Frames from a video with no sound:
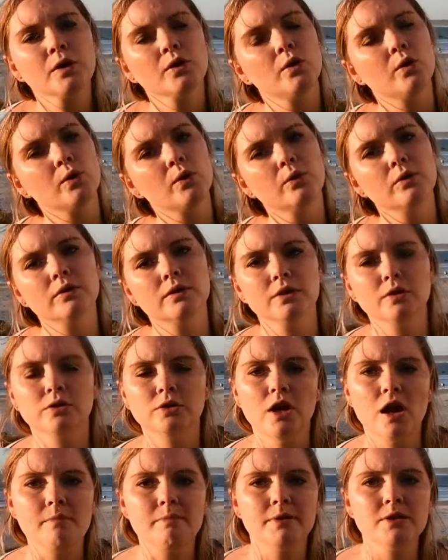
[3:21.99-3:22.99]
call your
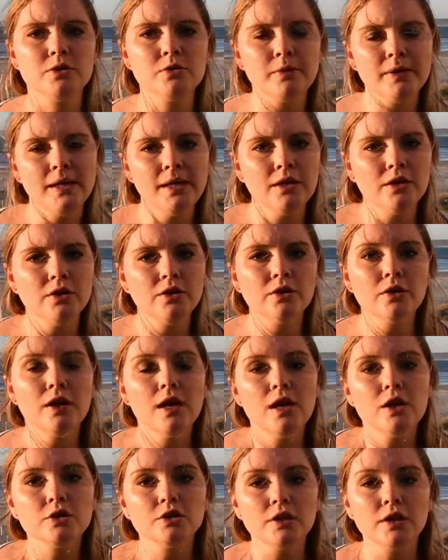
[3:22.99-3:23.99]
dog between you,
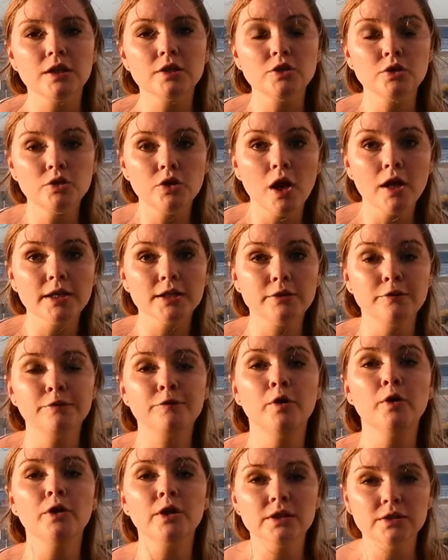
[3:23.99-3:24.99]
so that your dog is
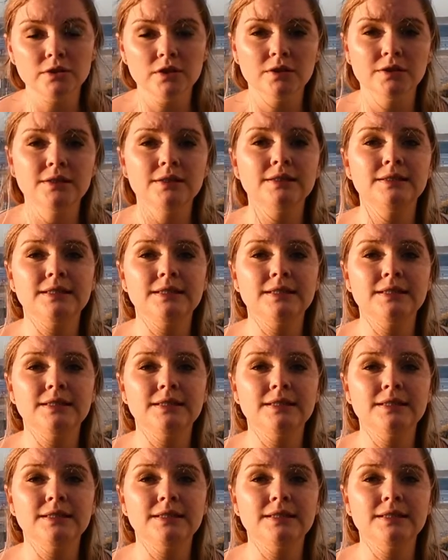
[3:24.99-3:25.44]
focused on